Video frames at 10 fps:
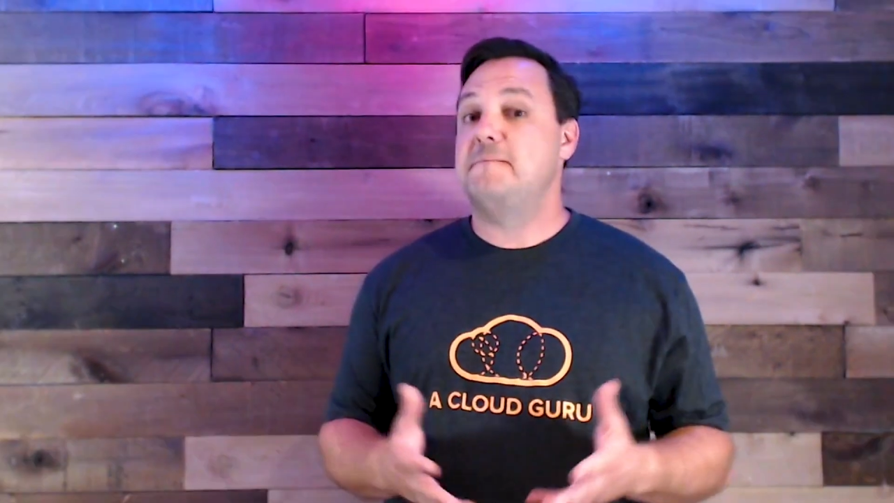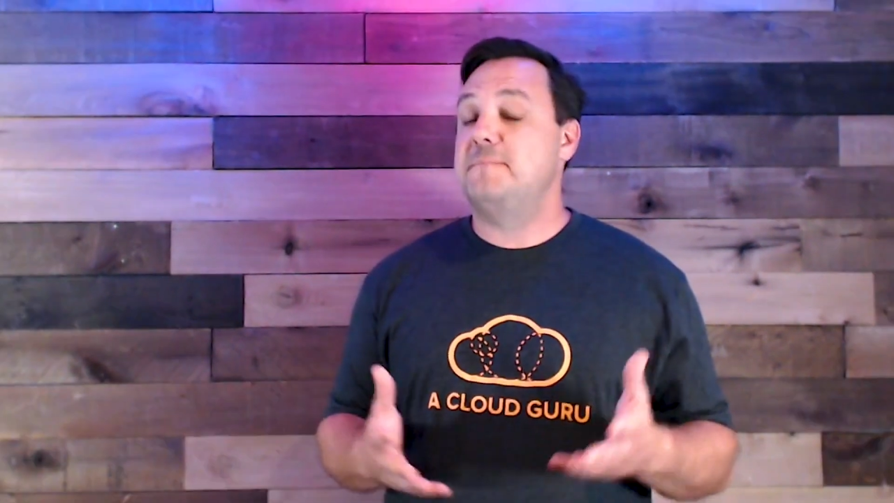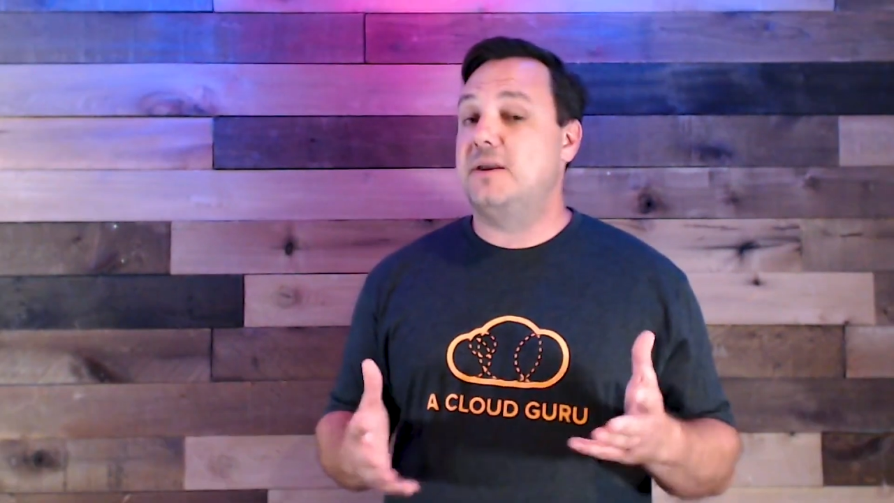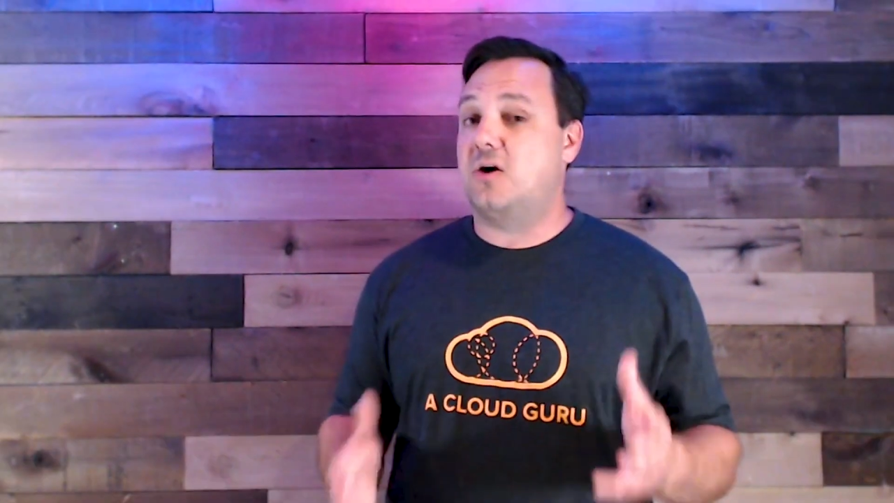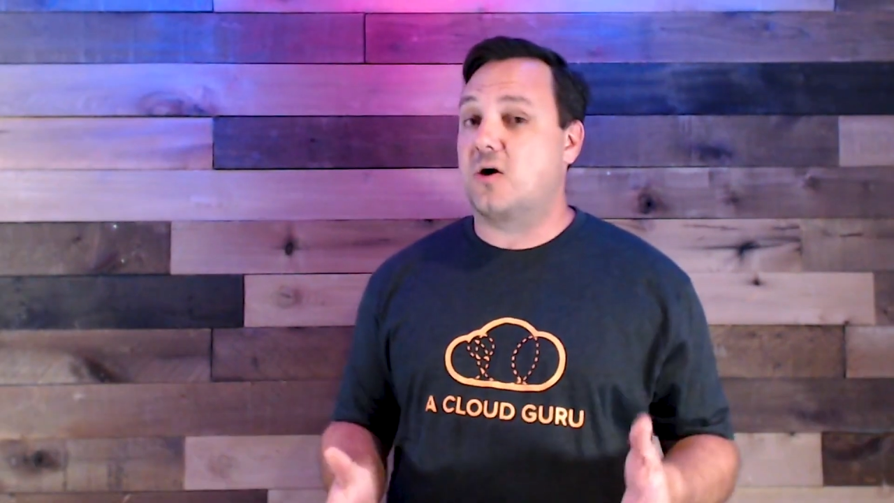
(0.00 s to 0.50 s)

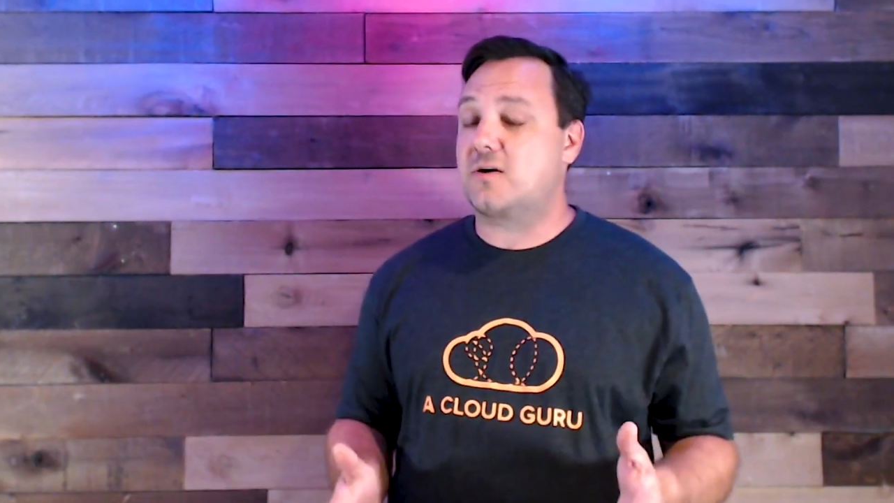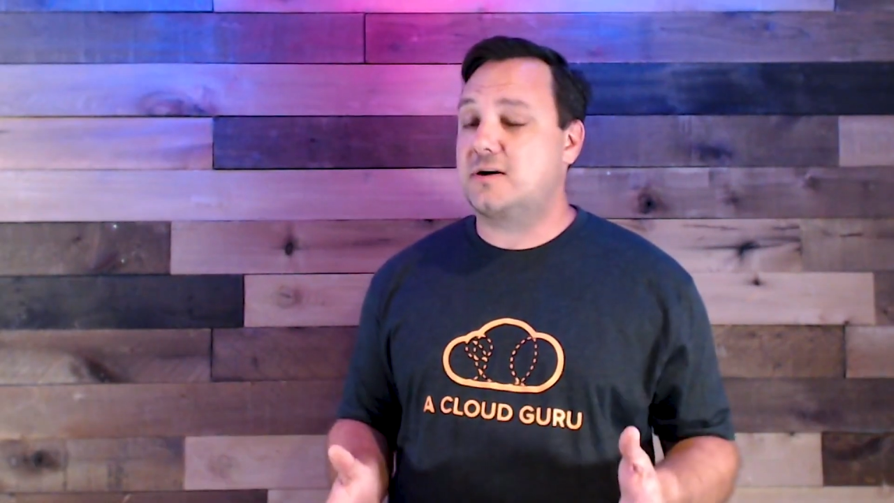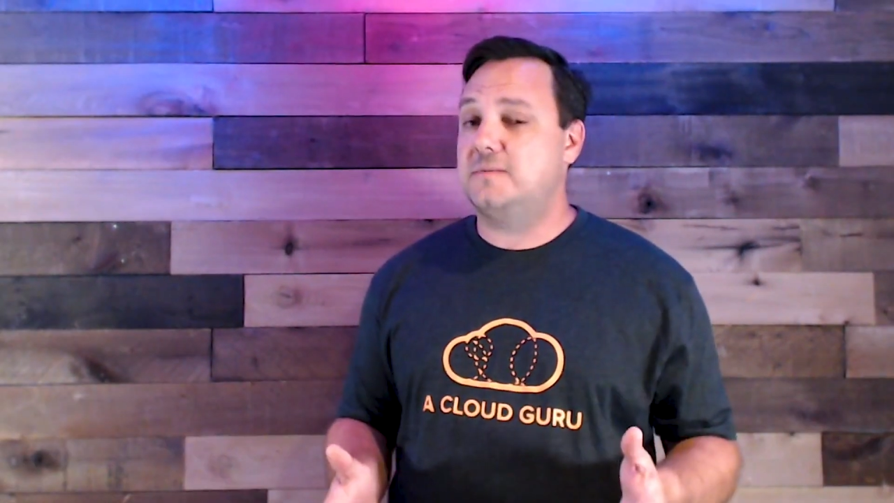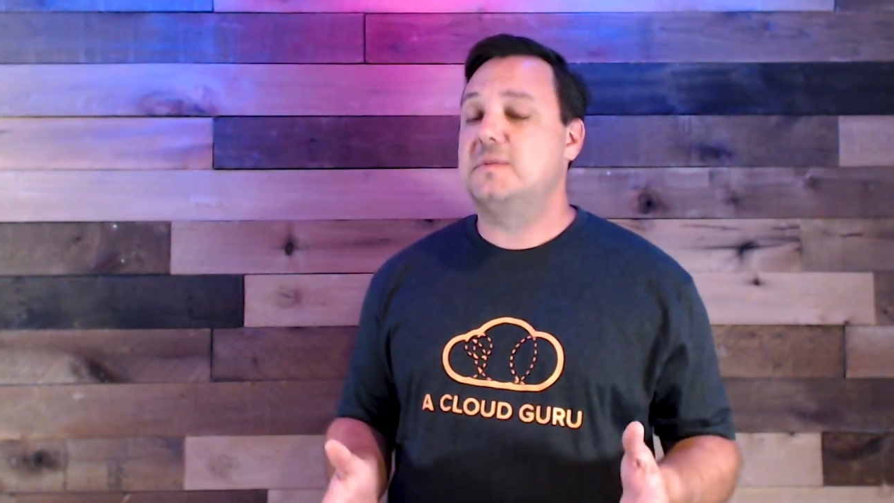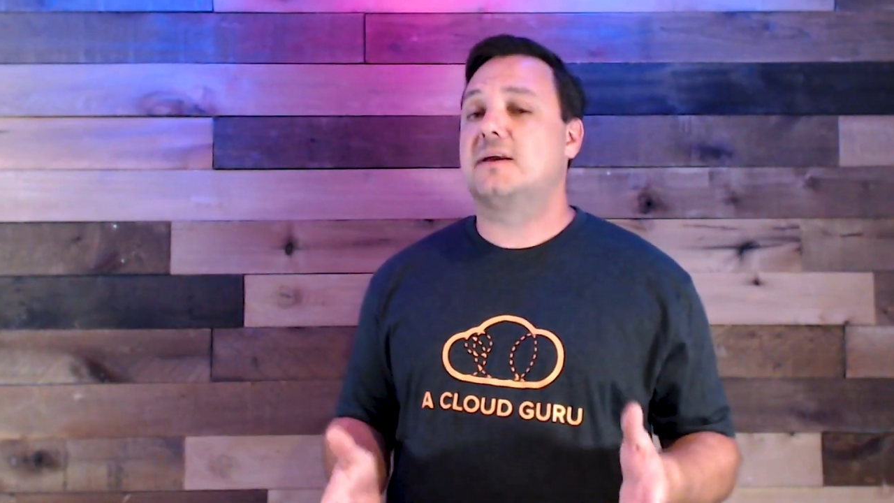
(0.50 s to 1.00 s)
Then
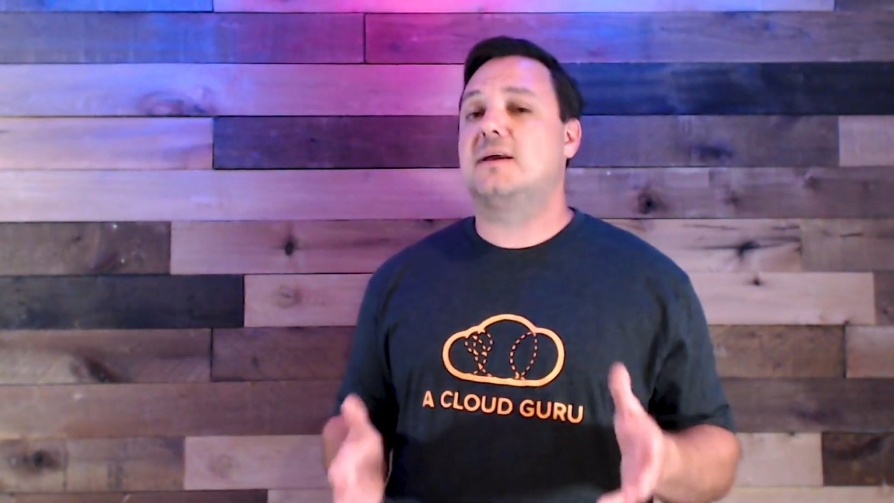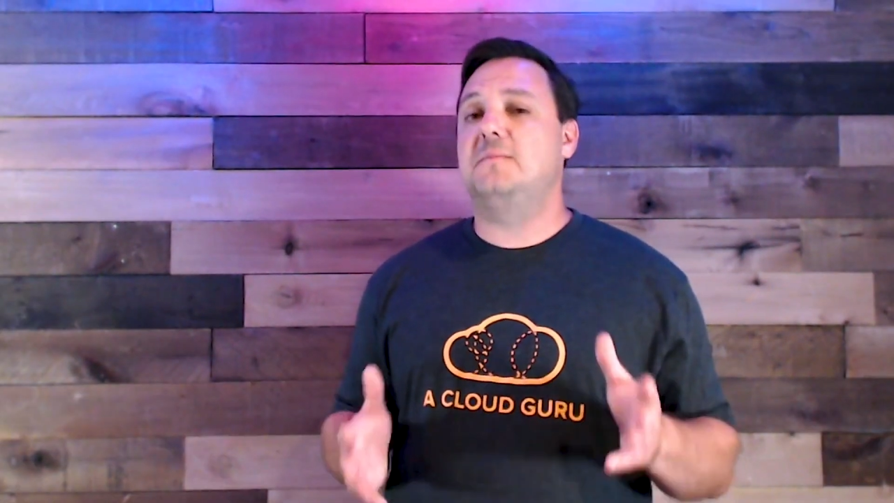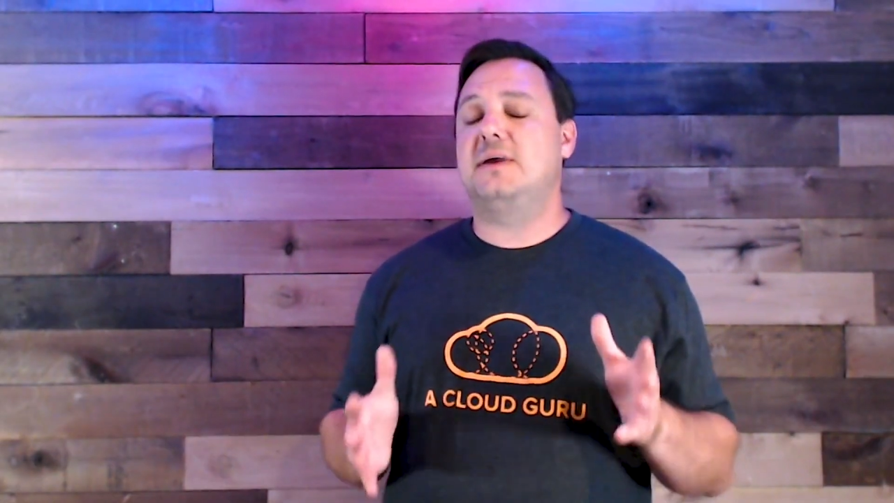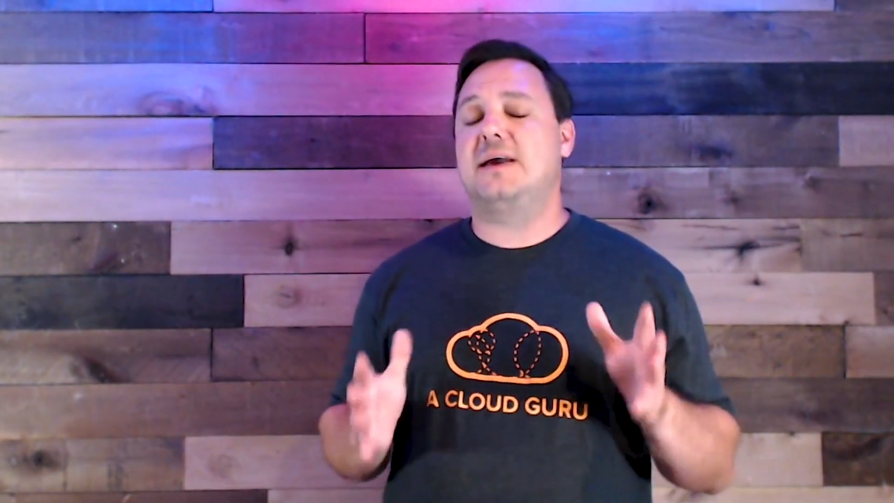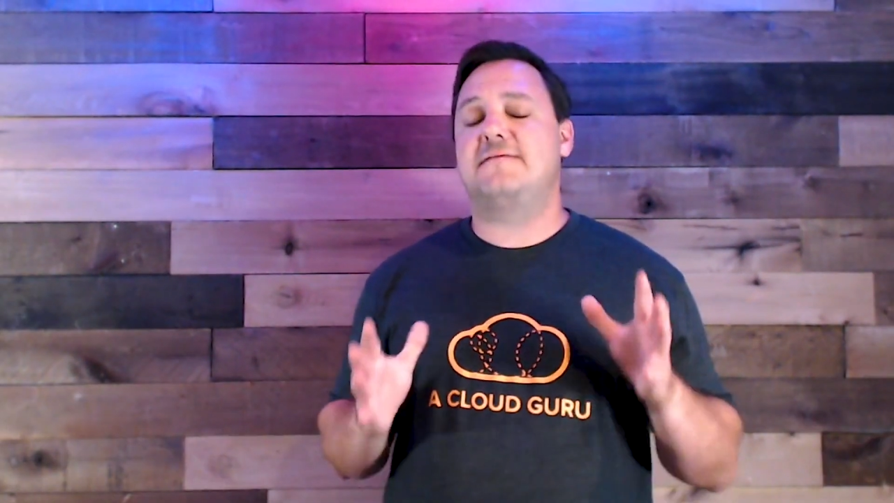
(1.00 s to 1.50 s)
Arc can
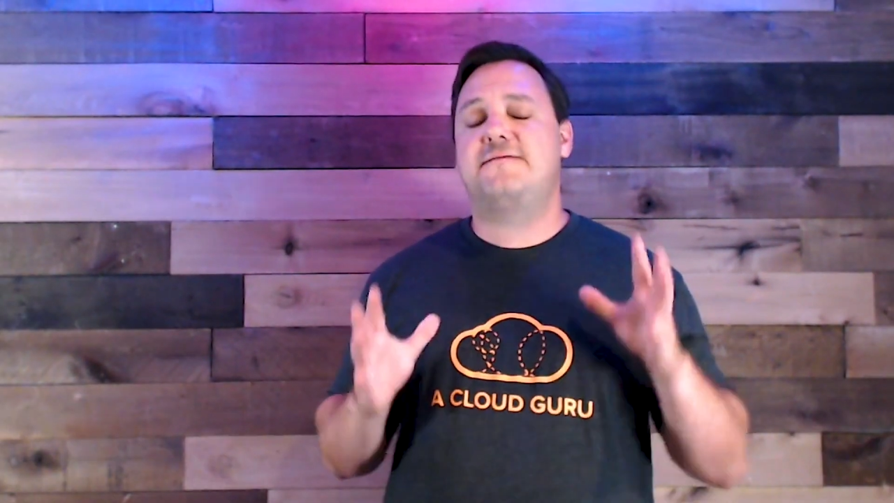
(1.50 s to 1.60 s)
be a